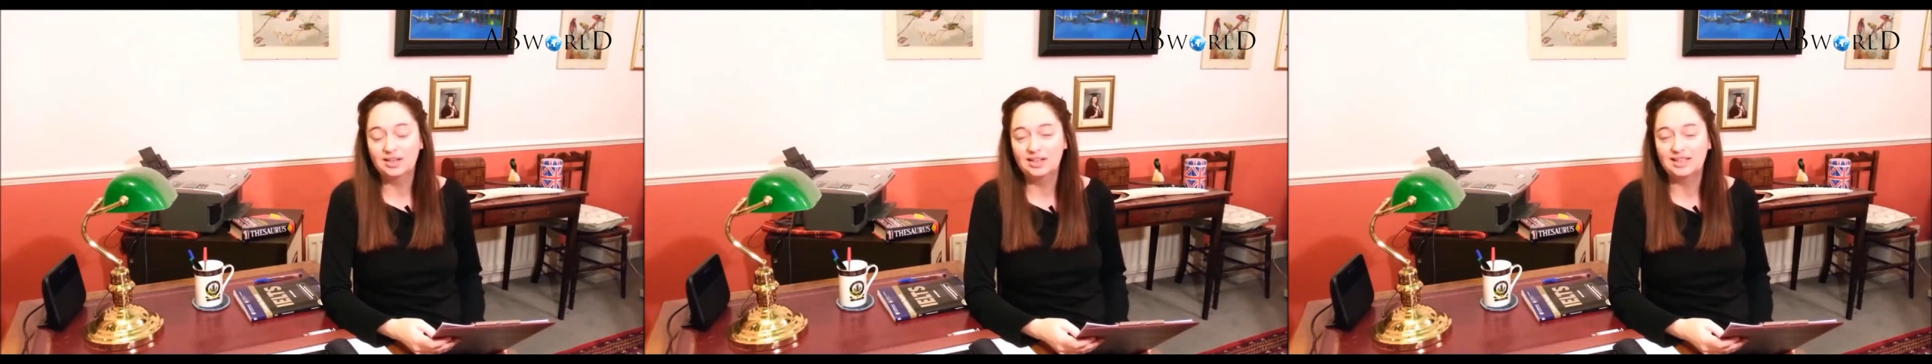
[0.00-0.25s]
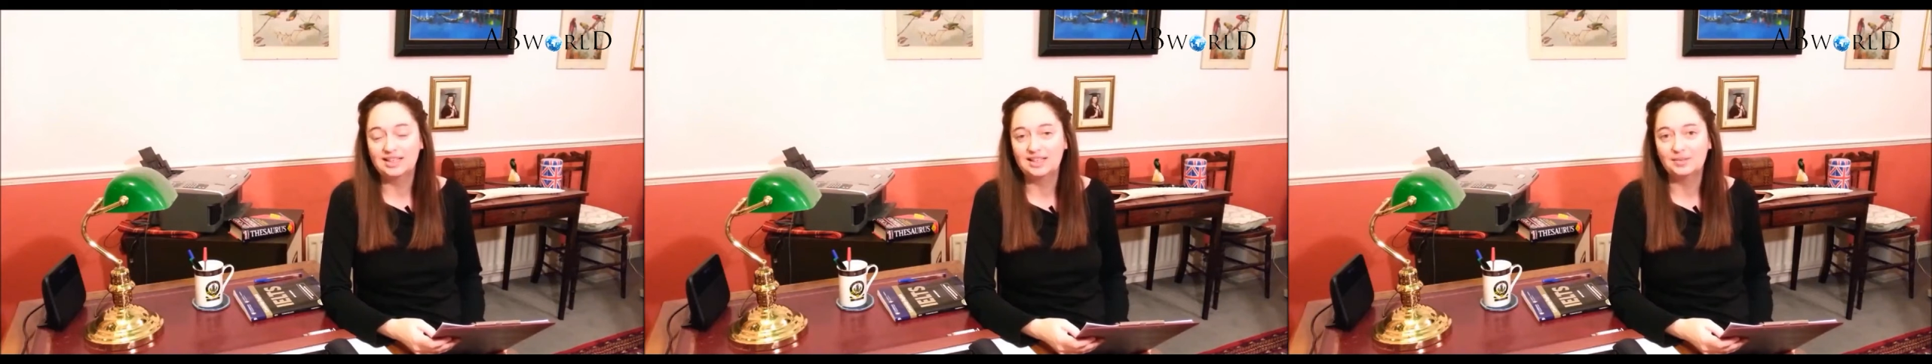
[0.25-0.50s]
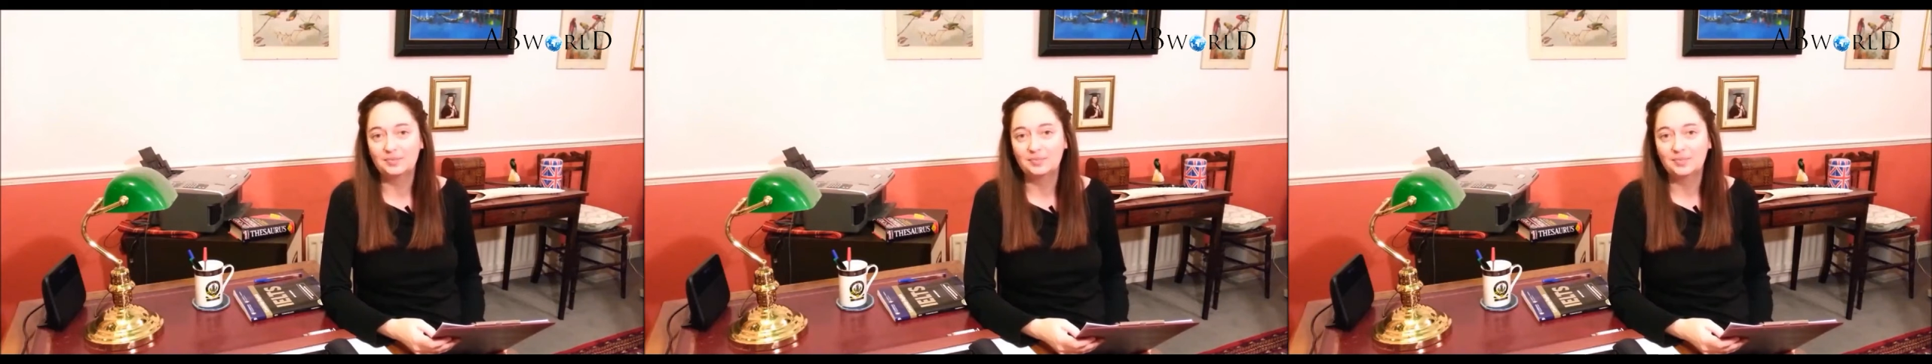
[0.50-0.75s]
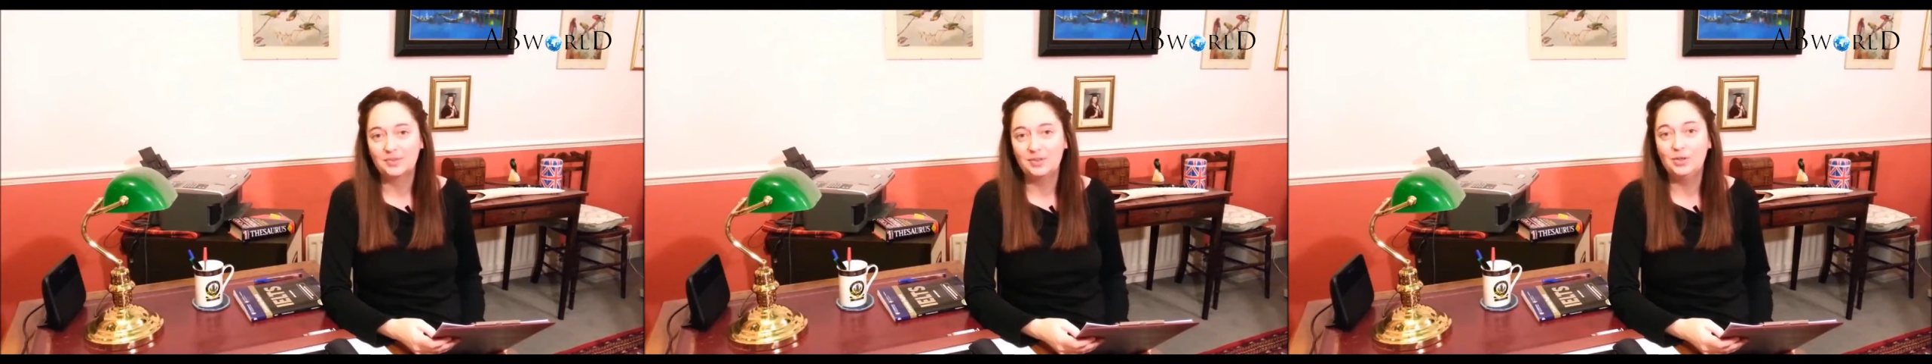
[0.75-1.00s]
early,
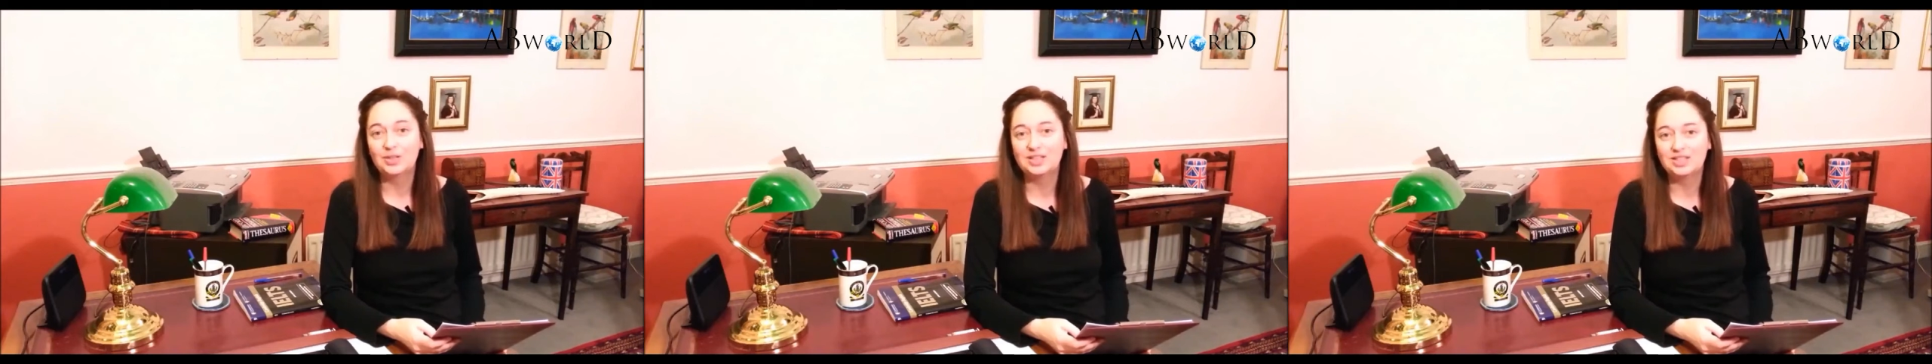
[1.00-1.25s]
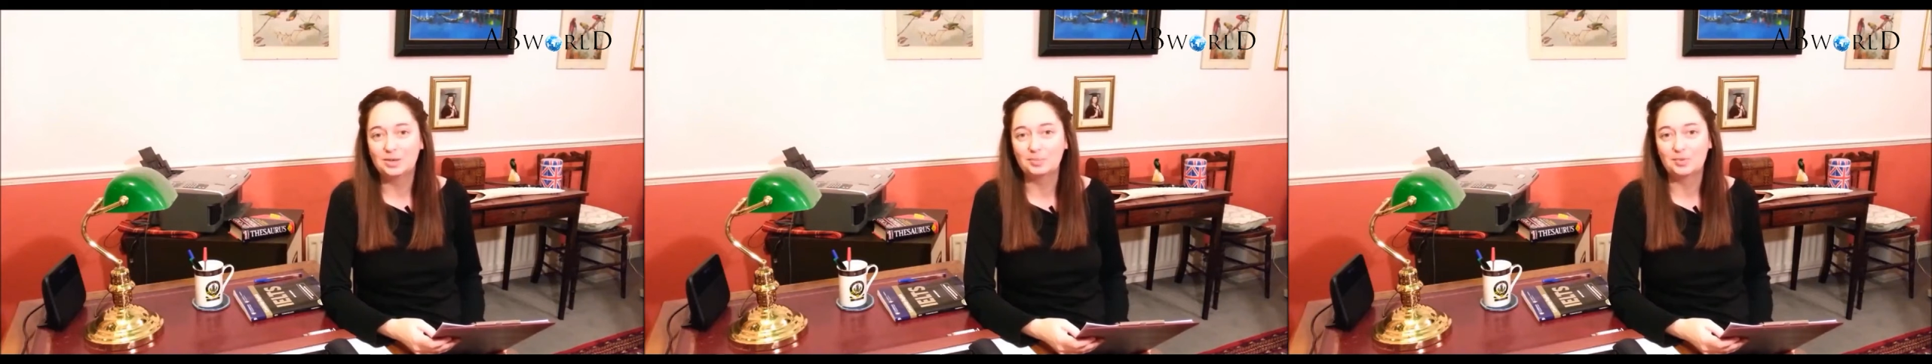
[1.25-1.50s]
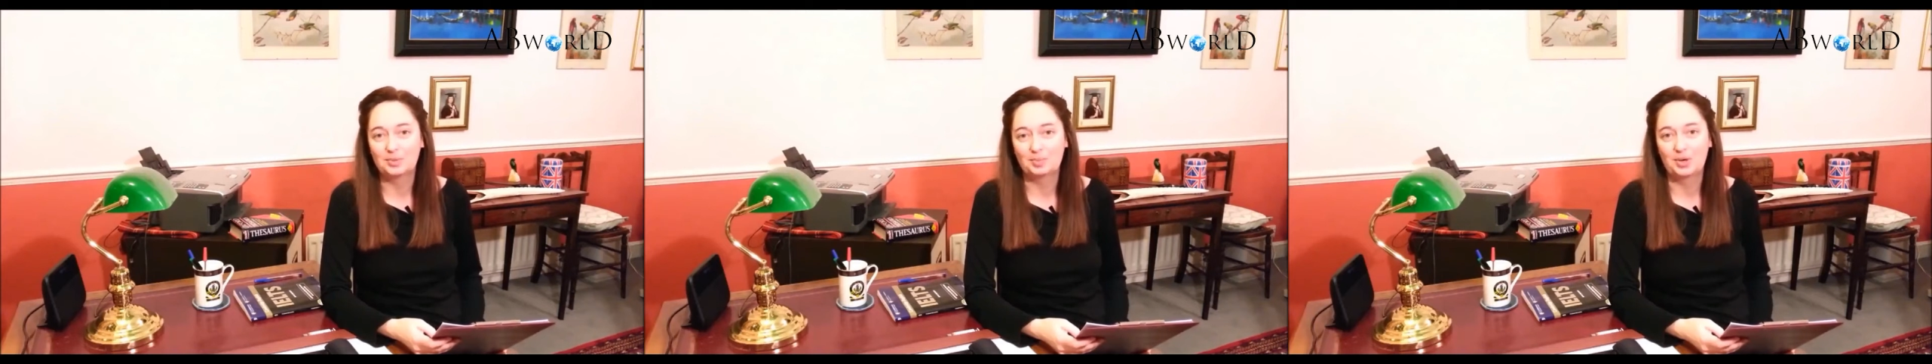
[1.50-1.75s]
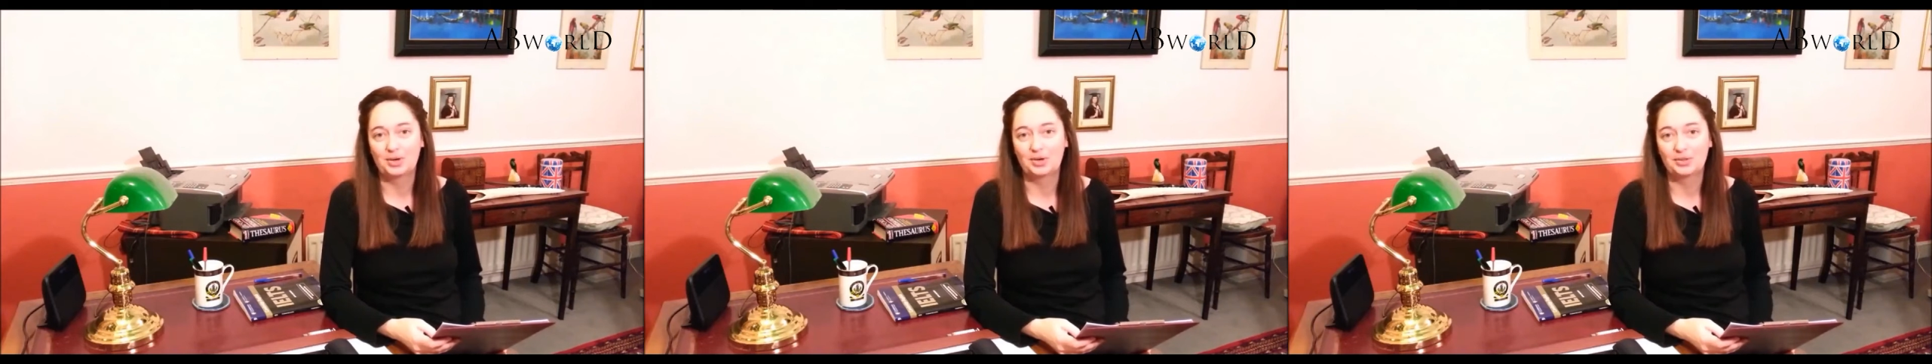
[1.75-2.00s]
you can jump to
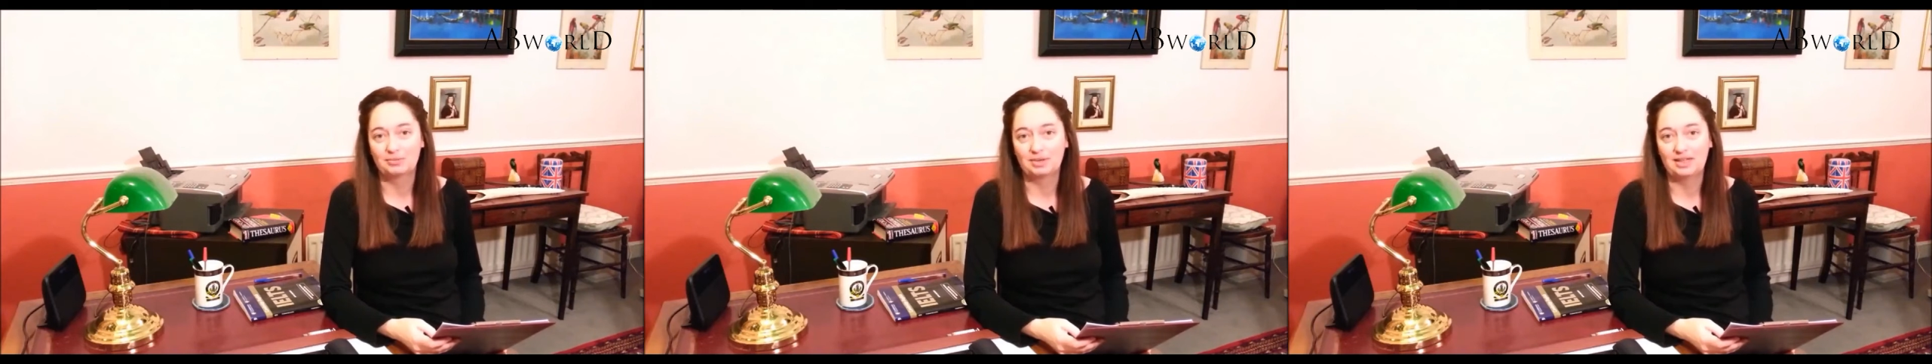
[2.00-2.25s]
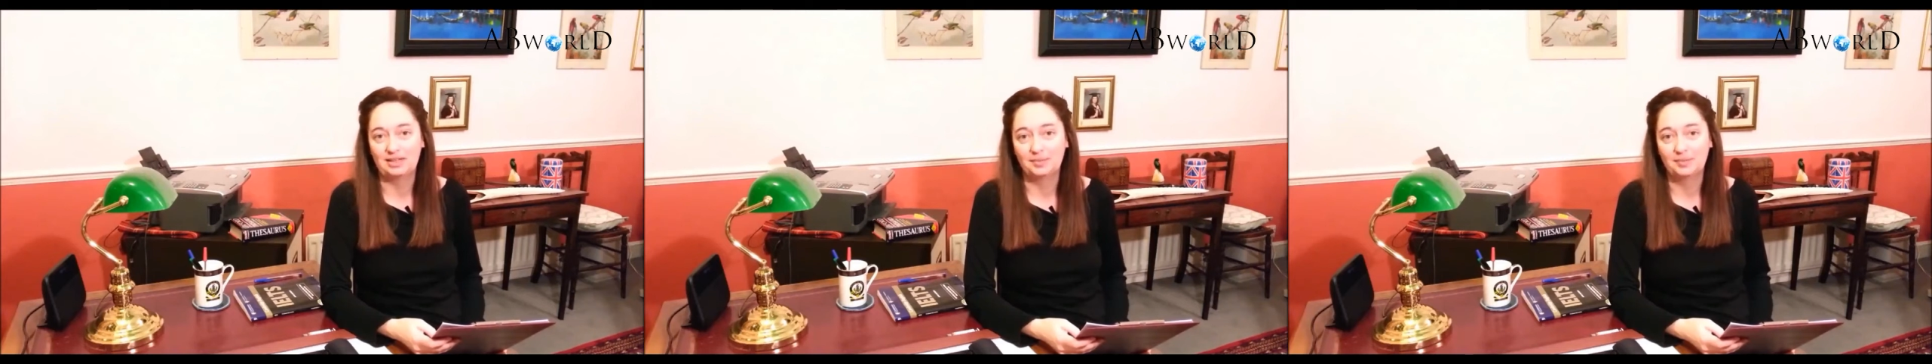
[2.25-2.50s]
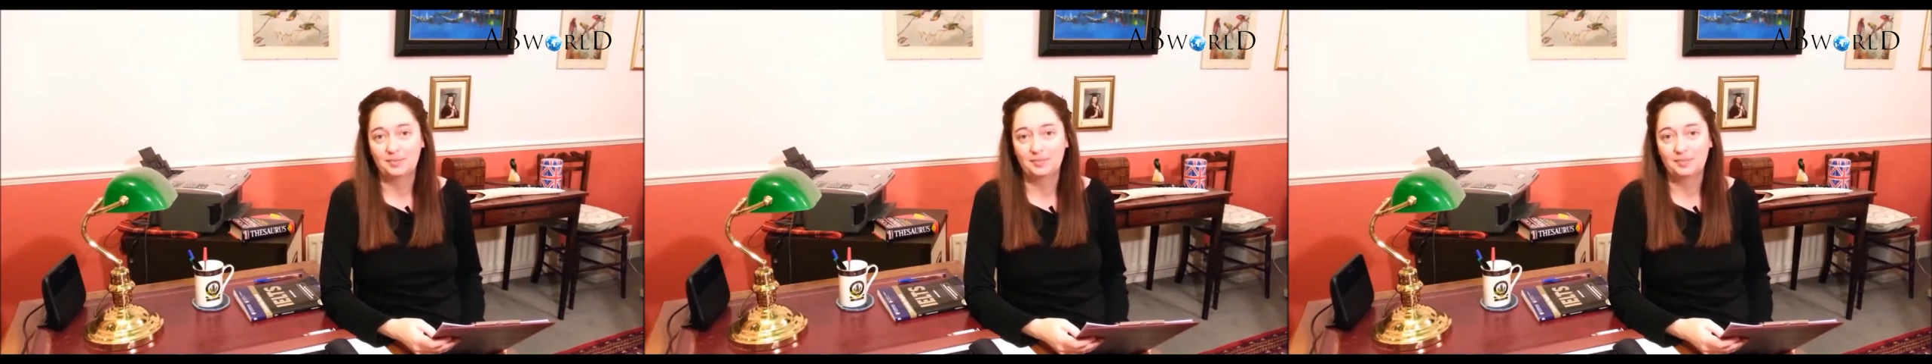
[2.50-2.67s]
part 3.